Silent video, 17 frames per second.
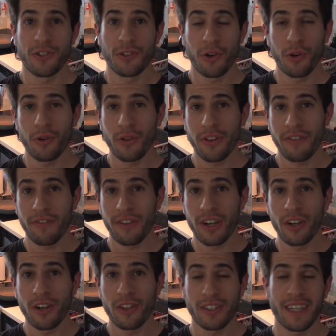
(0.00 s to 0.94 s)
Totally
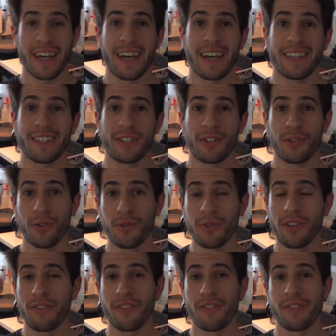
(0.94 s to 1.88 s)
forgot to add 2
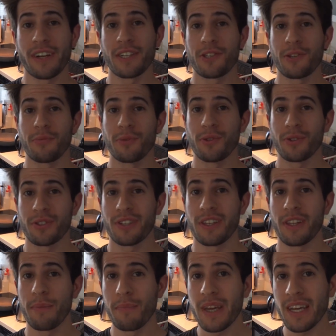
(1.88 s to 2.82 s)
different vegetables to
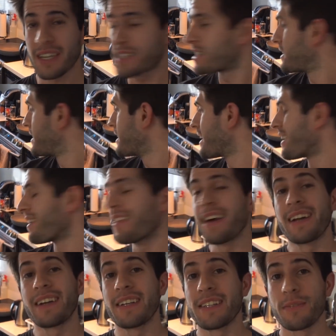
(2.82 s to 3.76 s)
the mix, and
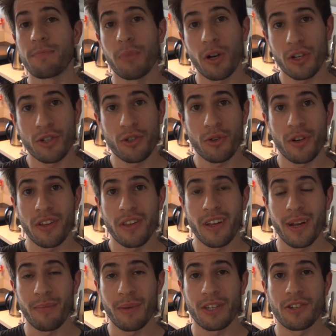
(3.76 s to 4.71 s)
that is bok choy
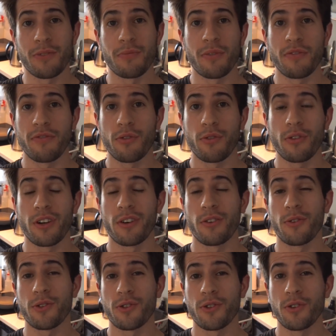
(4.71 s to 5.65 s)
that I mentioned before and
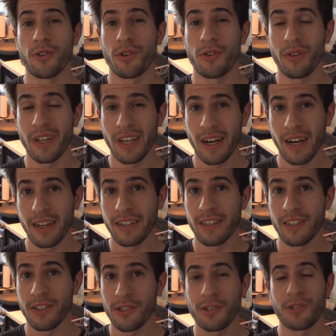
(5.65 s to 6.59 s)
also green
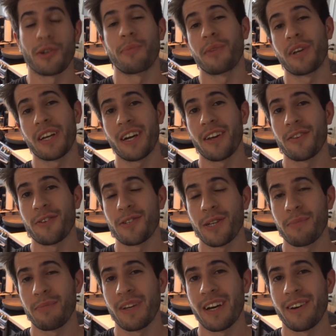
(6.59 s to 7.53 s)
onions. So I'm gonna cut those
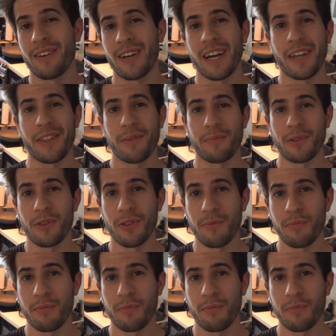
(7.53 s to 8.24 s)
up now and add them to